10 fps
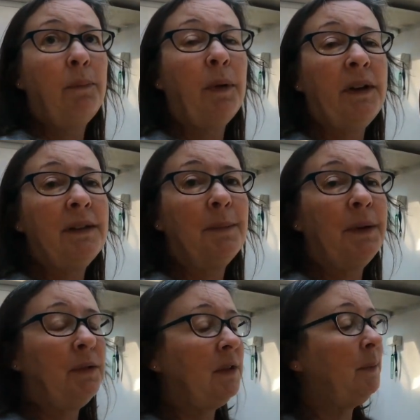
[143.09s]
But it's
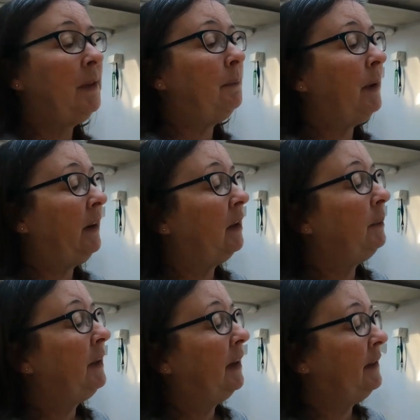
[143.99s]
supposed to be better
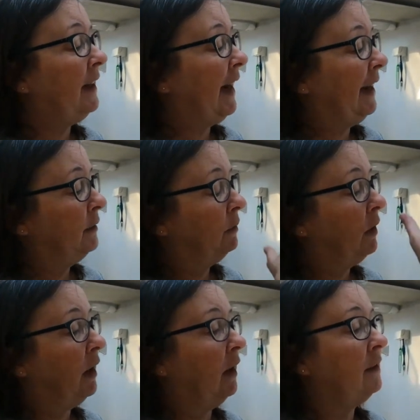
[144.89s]
because it adds
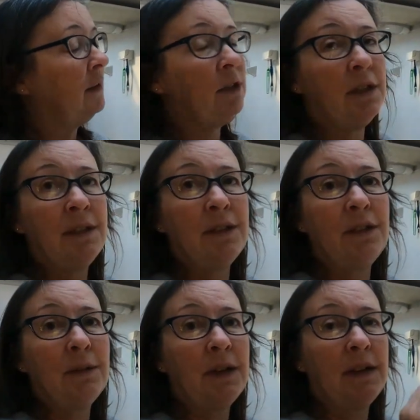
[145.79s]
oxygen
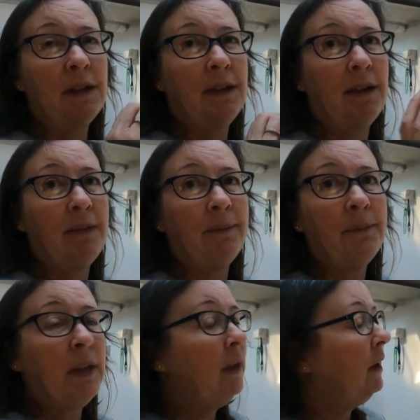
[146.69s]
into it. And
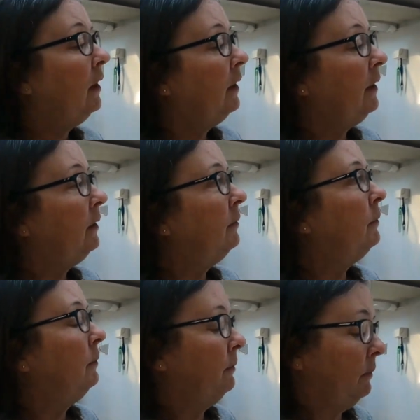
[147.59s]
like,
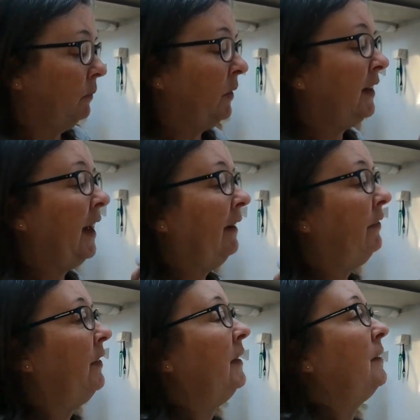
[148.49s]
we didn't
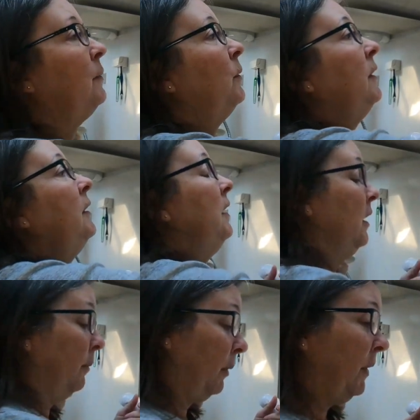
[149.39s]
have this one,
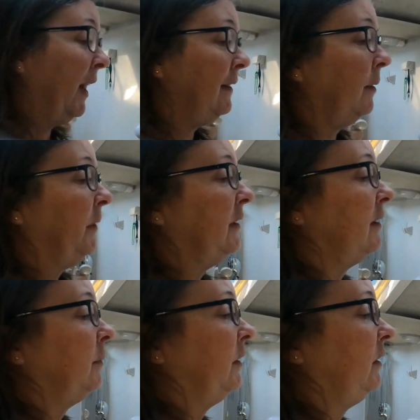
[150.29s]
but we had something
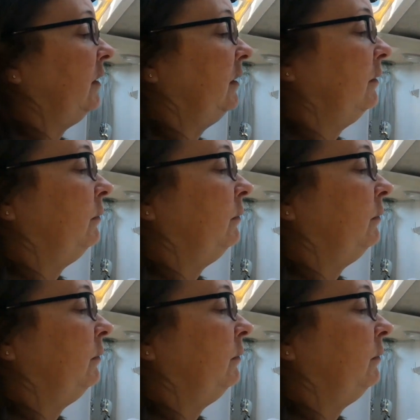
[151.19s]
similar.